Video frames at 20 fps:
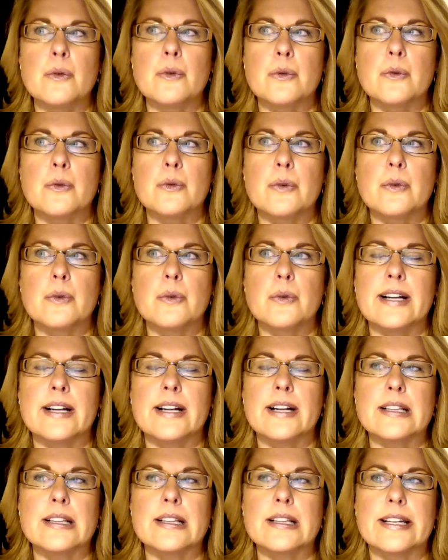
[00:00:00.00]

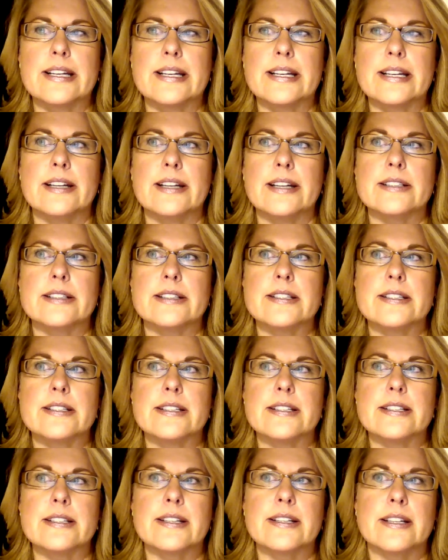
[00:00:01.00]
Well, it
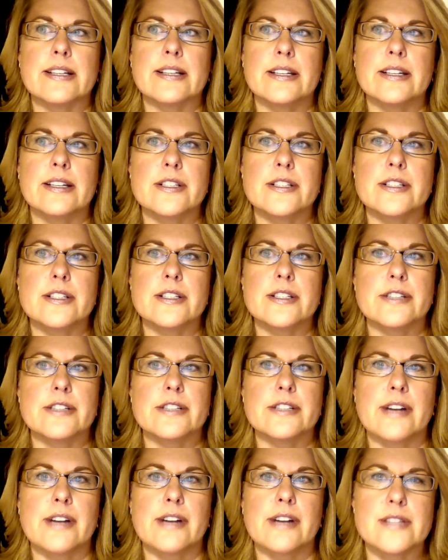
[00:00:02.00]
initially
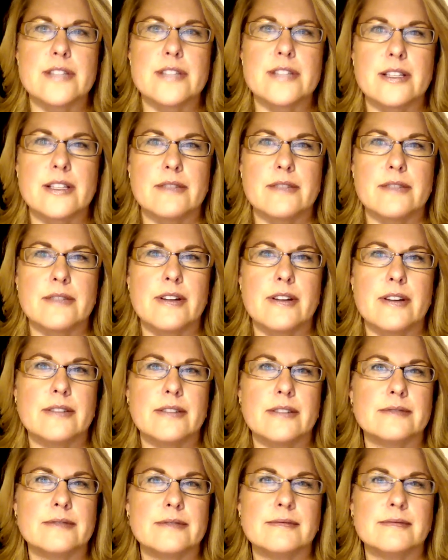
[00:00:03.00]
drives the
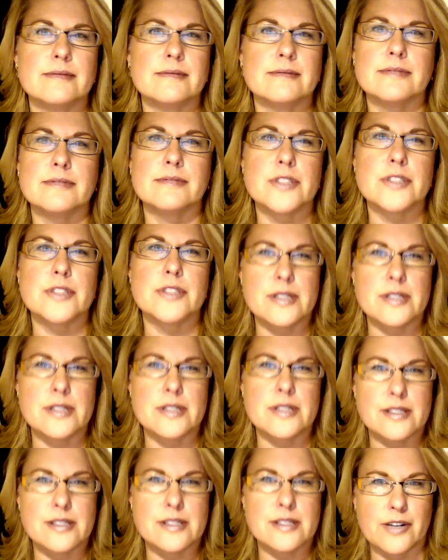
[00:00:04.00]

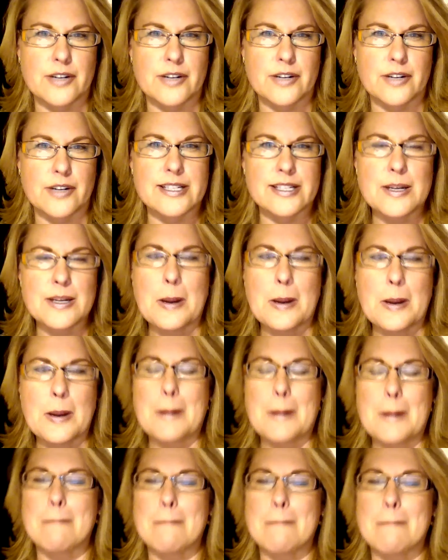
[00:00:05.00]
students crazy,
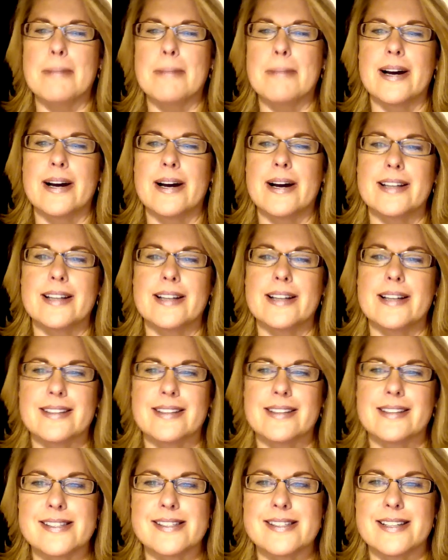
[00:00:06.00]
but they
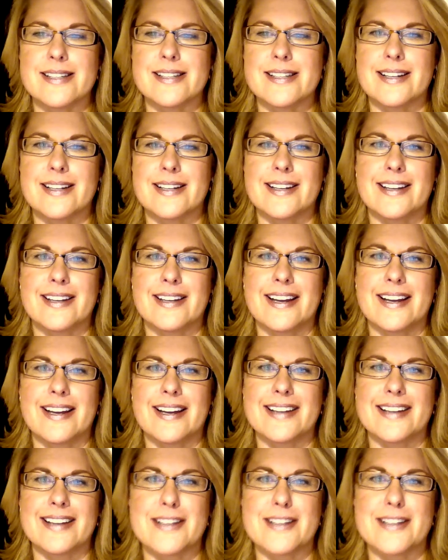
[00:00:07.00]
see it
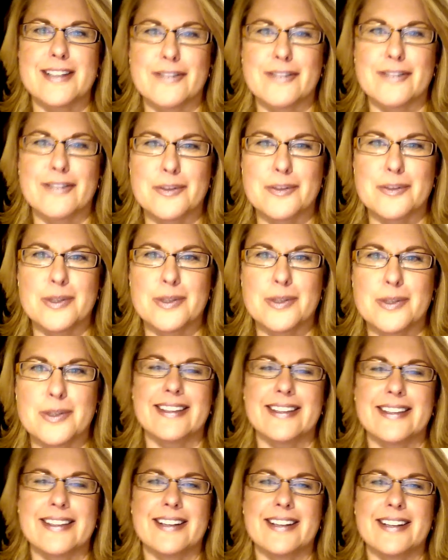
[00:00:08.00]
as inevitable and
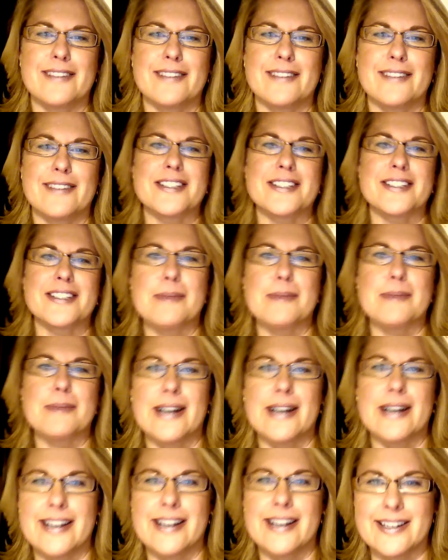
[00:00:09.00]
they eventually buy
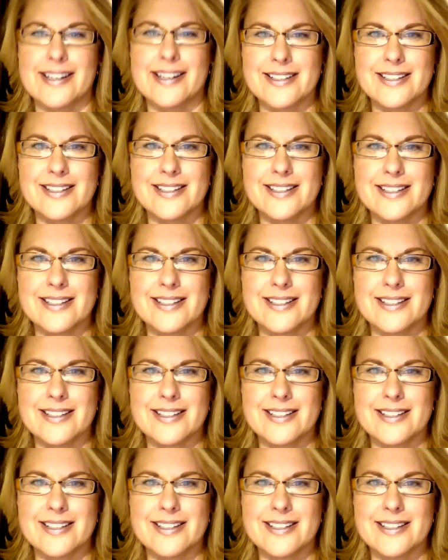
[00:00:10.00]
in,